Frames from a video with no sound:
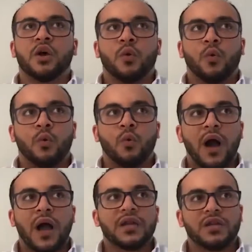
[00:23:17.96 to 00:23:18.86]

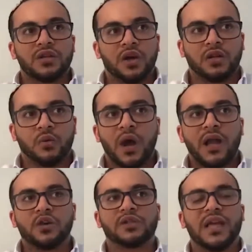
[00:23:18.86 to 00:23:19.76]
why
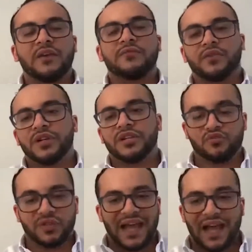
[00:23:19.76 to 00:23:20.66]
not every
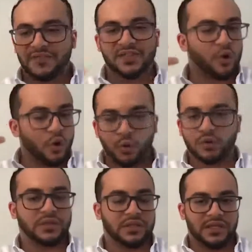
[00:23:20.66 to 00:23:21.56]
restaurant has their
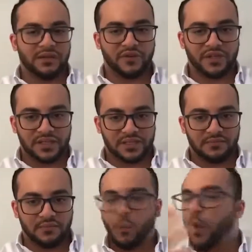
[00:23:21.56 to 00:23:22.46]
own delivery system?
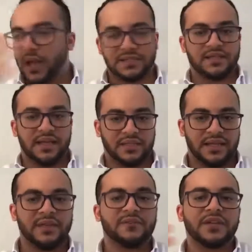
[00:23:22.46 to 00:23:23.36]
Why is that?
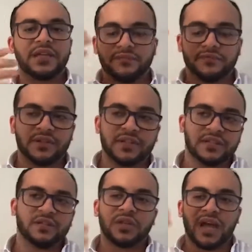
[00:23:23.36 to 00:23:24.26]
Even if they
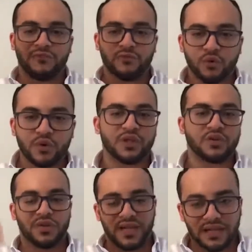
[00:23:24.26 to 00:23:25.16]
don't have couriers
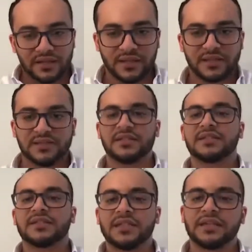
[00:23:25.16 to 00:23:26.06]
or anything, they
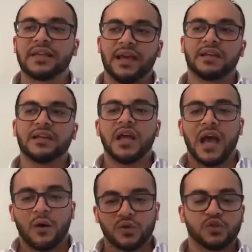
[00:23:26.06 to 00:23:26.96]
still can
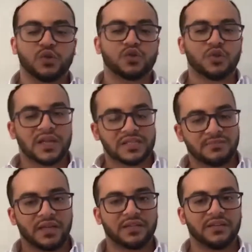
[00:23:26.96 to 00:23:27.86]
outsource to a last
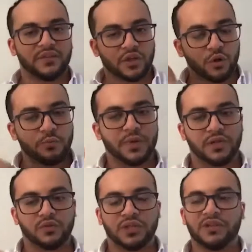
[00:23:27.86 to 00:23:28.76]
mile delivery company
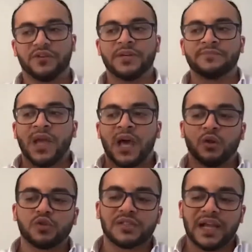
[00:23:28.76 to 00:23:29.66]
to deliver. And
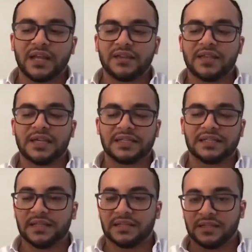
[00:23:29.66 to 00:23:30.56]
also, second thing is
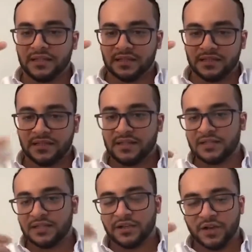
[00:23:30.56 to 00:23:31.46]
that there is
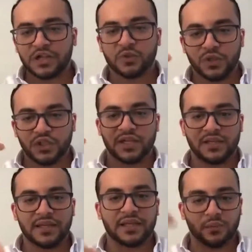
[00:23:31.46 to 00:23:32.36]
a direction which I
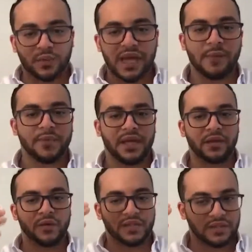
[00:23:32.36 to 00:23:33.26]
think it will happen. I
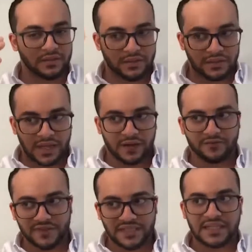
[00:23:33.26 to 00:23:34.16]
already kind
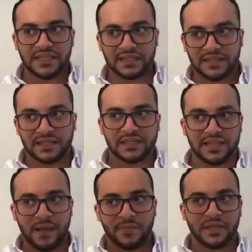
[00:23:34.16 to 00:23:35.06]
of see that it's
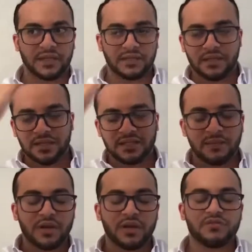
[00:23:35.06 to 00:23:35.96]
happening in
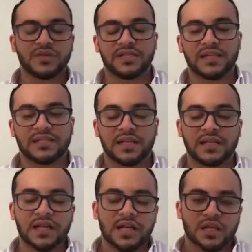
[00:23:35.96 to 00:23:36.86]
some countries, is that
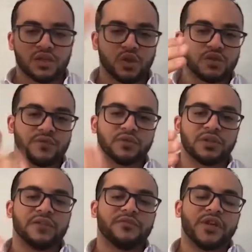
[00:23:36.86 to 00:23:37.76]
those food
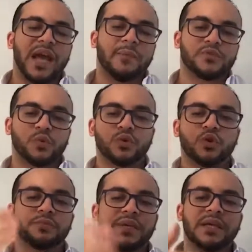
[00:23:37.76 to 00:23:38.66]
delivery apps will
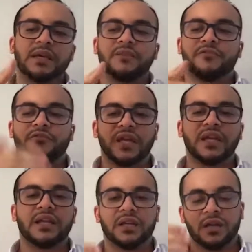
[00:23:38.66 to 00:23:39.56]
not be
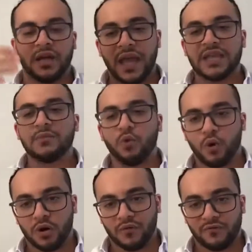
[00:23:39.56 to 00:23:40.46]
free
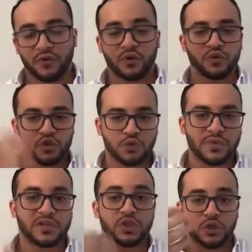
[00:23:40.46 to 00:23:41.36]
anymore for
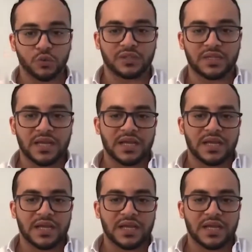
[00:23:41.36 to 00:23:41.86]
consumers to use.